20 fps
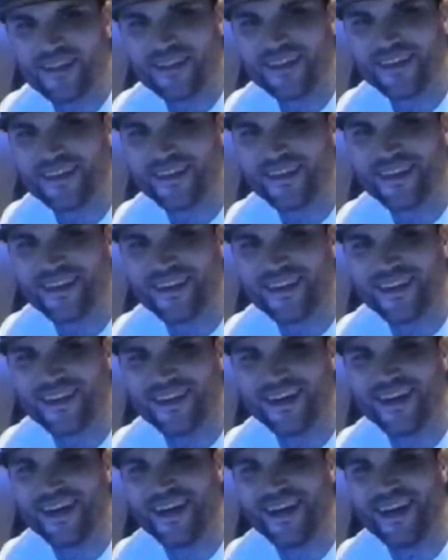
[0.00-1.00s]

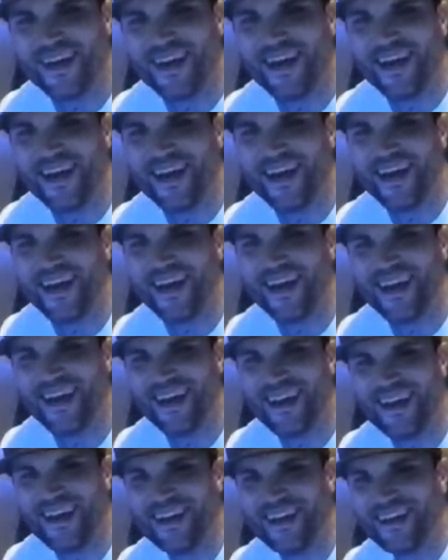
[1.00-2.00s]

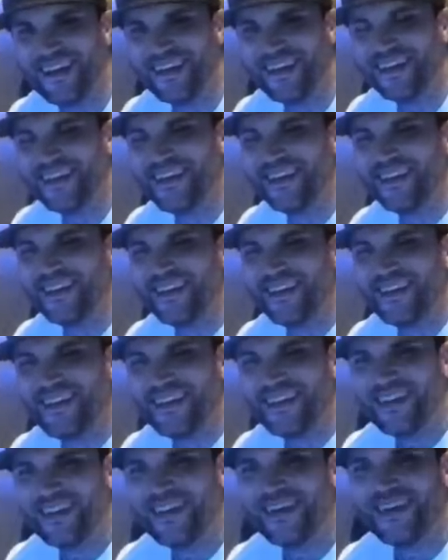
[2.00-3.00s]

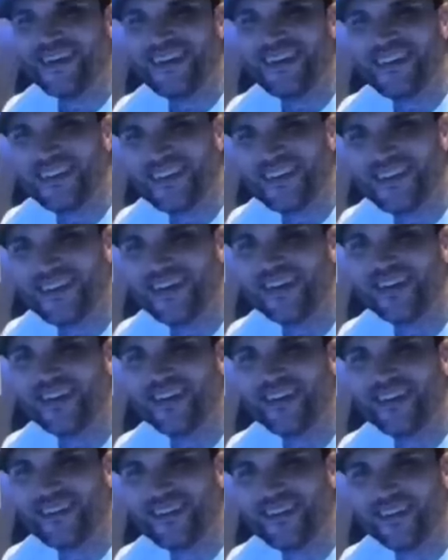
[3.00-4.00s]

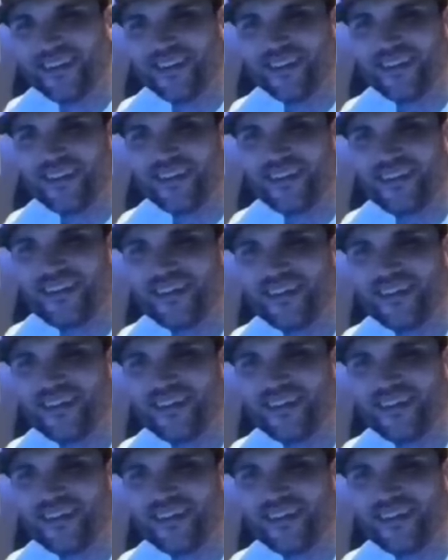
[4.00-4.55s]
(silent)